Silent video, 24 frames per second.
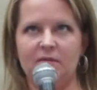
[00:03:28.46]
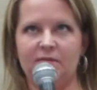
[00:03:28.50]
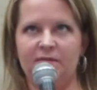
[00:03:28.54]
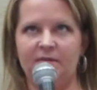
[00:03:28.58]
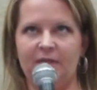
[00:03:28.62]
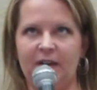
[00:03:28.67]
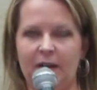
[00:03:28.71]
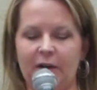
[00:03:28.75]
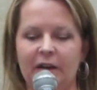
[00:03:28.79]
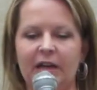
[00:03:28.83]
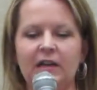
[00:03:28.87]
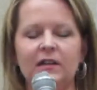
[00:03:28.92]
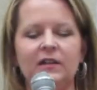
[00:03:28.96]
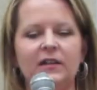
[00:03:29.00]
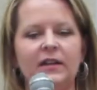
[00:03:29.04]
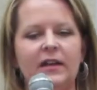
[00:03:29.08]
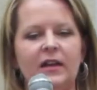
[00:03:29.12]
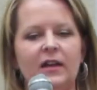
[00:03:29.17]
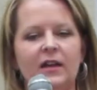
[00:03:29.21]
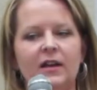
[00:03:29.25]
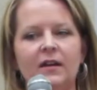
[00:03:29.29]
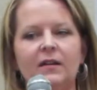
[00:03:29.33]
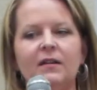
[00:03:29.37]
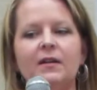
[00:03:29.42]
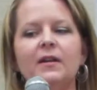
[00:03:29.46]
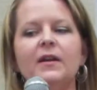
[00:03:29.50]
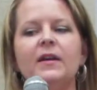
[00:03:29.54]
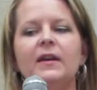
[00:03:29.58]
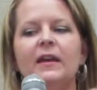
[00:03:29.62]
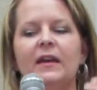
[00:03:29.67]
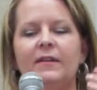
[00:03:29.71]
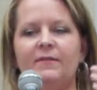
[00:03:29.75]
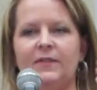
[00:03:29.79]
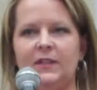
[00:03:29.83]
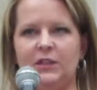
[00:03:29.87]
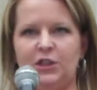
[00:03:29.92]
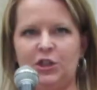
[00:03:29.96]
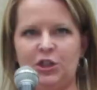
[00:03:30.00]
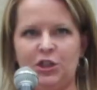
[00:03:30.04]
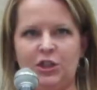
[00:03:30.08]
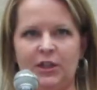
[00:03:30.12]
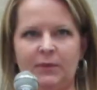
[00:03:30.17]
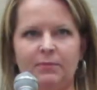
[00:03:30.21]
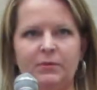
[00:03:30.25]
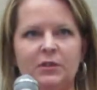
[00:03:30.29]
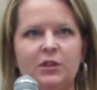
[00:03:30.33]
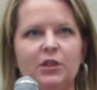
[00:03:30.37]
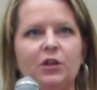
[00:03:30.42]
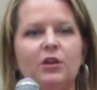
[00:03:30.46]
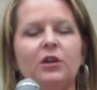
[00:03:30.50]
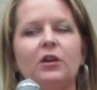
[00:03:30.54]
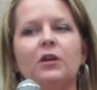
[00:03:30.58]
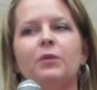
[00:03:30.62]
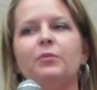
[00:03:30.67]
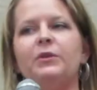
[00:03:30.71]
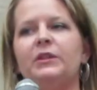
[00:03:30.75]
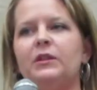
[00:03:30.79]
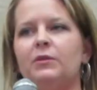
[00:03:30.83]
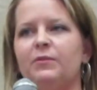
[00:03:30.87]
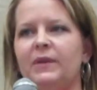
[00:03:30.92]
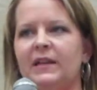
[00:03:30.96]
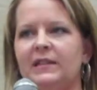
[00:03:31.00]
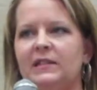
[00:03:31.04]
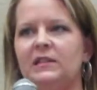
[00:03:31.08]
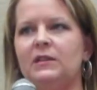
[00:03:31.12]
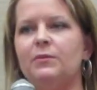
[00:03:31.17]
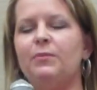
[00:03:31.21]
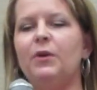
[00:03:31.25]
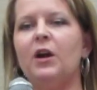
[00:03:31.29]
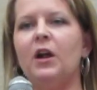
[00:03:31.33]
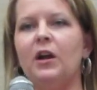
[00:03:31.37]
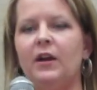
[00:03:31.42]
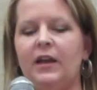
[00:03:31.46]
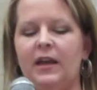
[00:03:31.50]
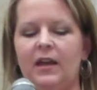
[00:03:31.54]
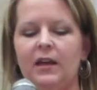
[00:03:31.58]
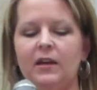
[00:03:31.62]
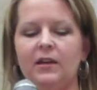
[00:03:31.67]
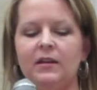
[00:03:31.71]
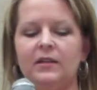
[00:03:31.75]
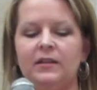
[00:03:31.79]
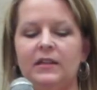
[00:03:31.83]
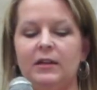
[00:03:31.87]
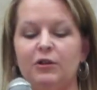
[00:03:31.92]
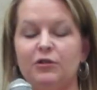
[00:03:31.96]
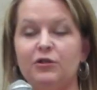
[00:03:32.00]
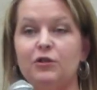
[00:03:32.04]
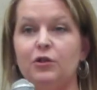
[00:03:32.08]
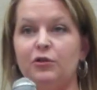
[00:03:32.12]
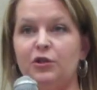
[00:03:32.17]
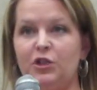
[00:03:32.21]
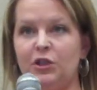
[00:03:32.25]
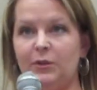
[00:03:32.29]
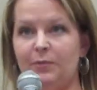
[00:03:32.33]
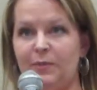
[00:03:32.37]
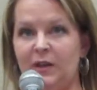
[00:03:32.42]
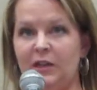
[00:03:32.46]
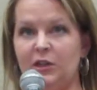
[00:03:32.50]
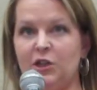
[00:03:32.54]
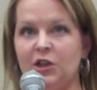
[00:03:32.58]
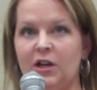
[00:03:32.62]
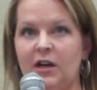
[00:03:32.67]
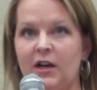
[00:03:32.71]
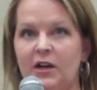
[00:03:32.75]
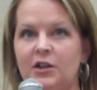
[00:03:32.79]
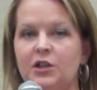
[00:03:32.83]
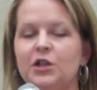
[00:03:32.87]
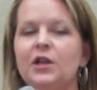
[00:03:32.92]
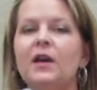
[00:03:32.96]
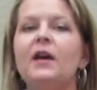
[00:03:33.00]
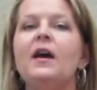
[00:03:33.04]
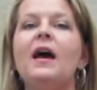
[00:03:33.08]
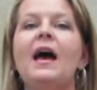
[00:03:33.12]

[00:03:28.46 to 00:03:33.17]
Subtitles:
very clear, if it's shipped to her with the rest of the party, there's no shipping charge.